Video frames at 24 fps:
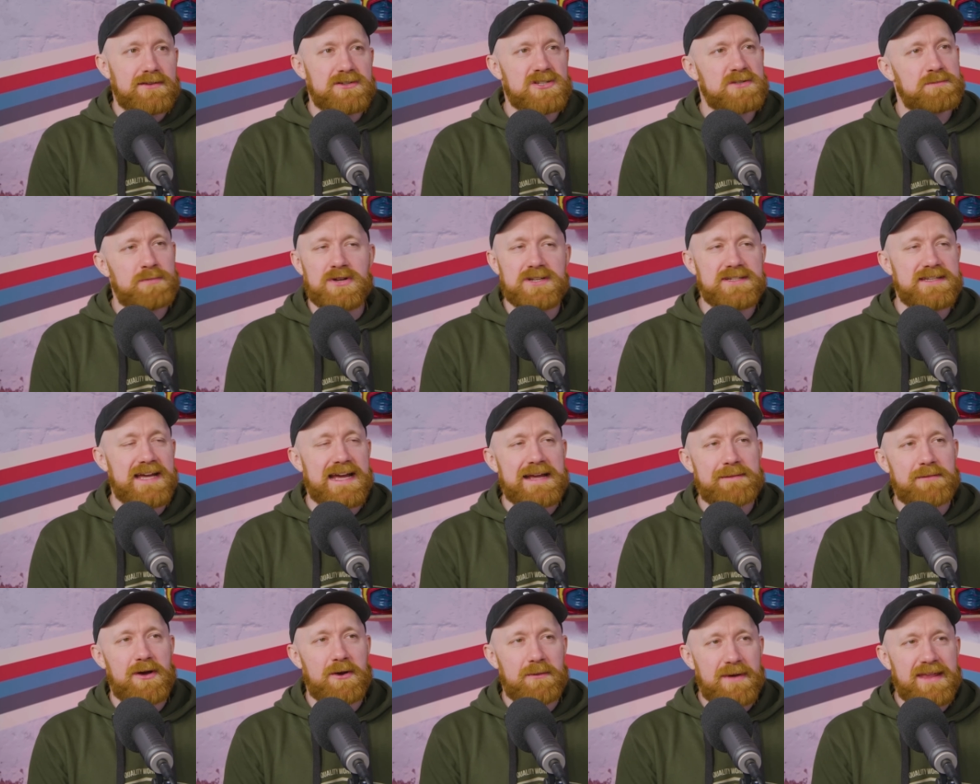Just put
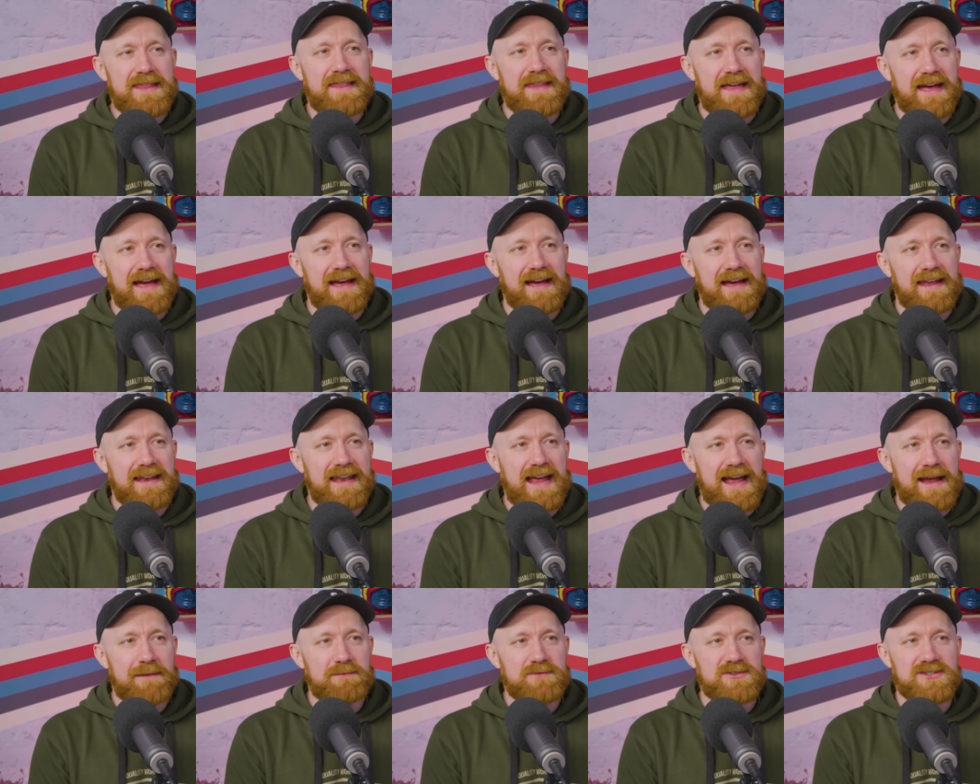Damo in there and
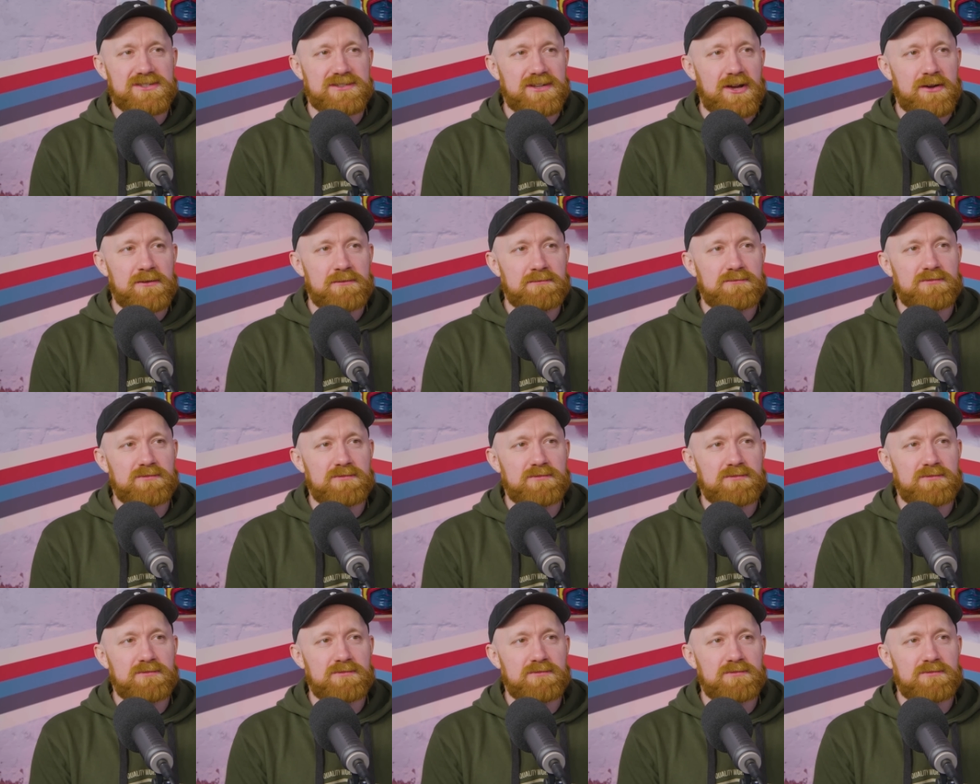let him just go